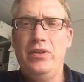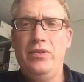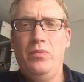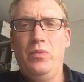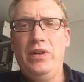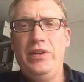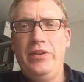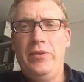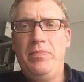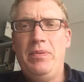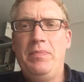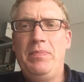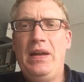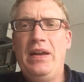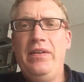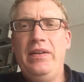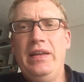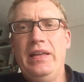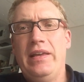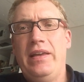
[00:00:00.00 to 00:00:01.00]
When you're
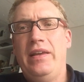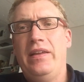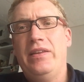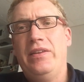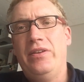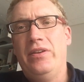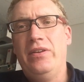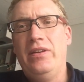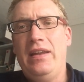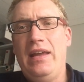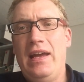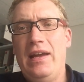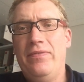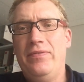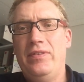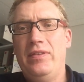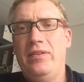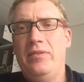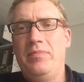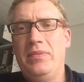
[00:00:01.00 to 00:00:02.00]
preparing it, you're going to
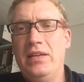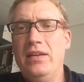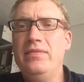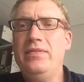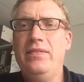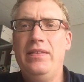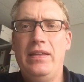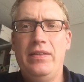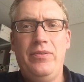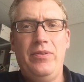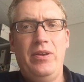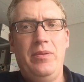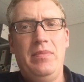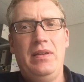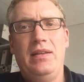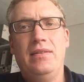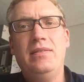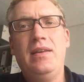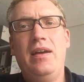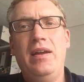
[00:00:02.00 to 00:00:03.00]
have to, because of that
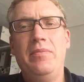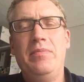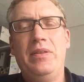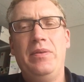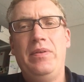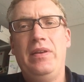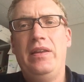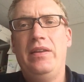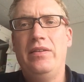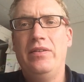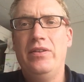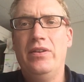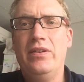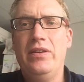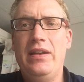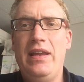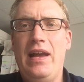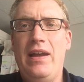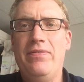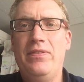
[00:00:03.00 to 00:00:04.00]
3-minute time limit, you're
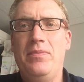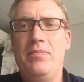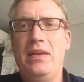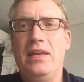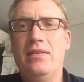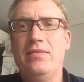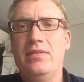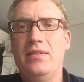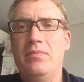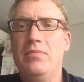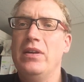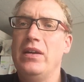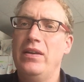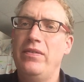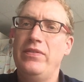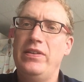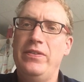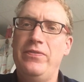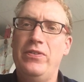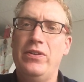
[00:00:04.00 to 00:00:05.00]
going to have to make some kind
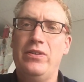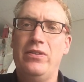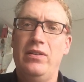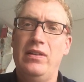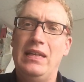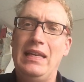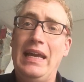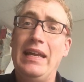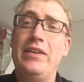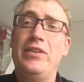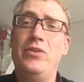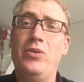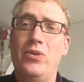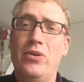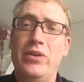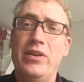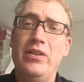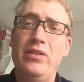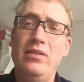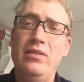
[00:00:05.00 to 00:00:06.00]
of difficult
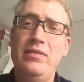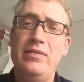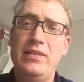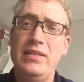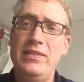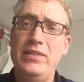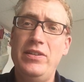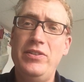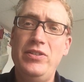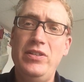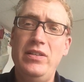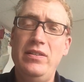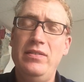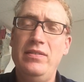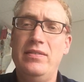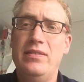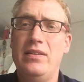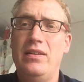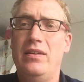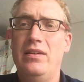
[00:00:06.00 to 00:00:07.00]
editorial
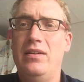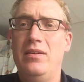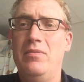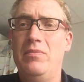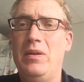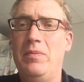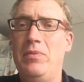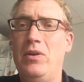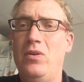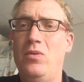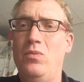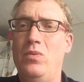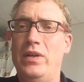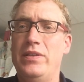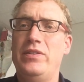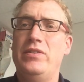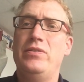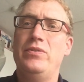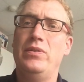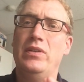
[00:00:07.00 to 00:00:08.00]
decisions about
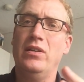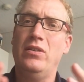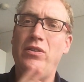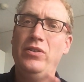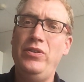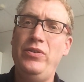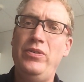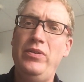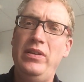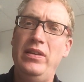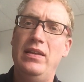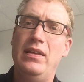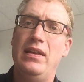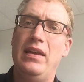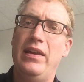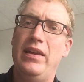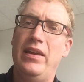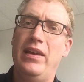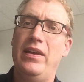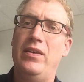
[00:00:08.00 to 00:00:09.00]
what to include
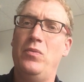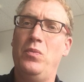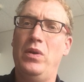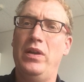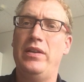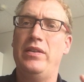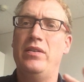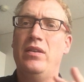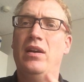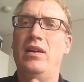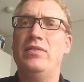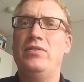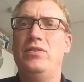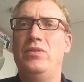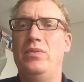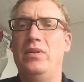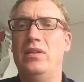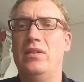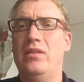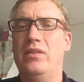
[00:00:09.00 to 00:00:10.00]
and what not
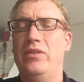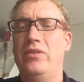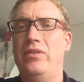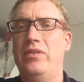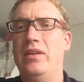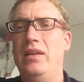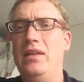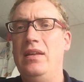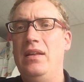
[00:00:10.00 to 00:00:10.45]
to include.